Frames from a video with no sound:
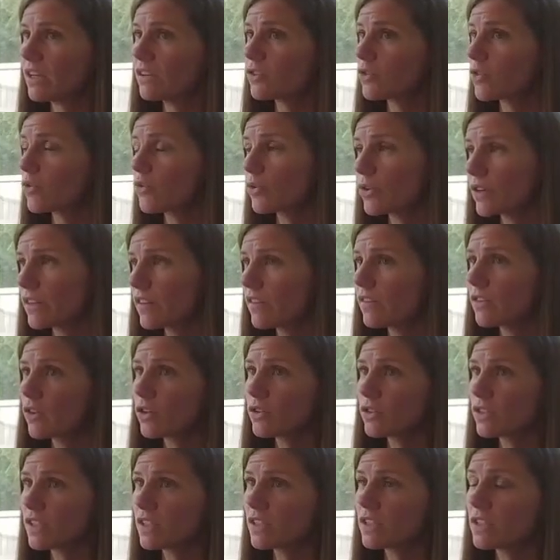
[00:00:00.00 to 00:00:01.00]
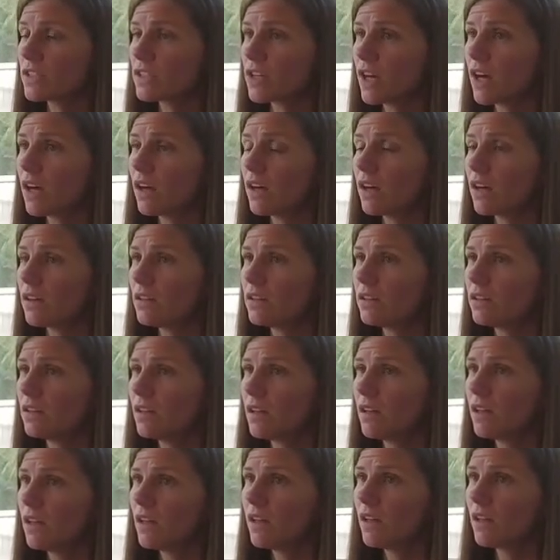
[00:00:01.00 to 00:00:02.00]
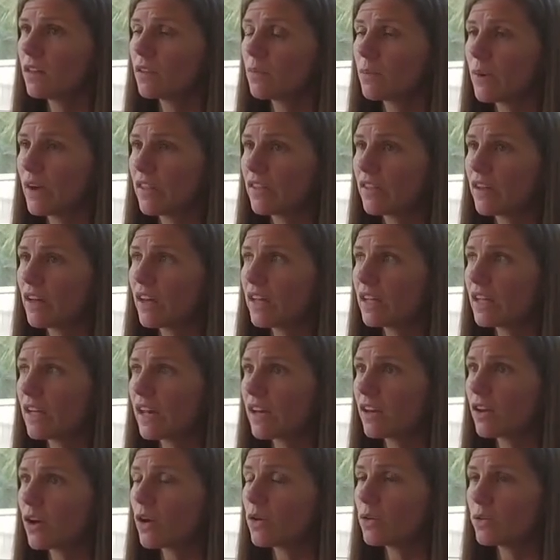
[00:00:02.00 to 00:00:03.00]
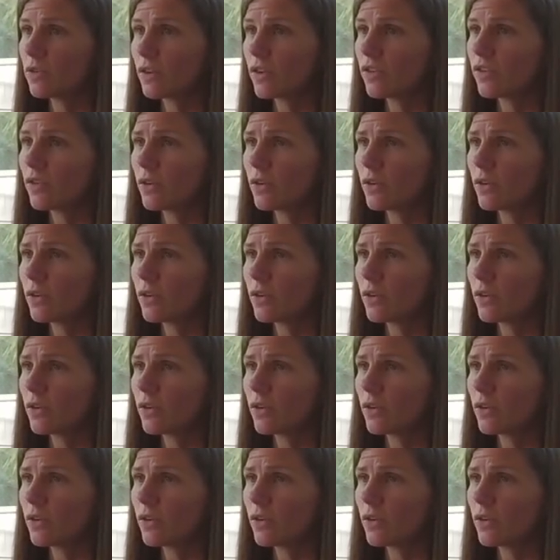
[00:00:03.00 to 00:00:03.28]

It already started to turn the weather and get colder.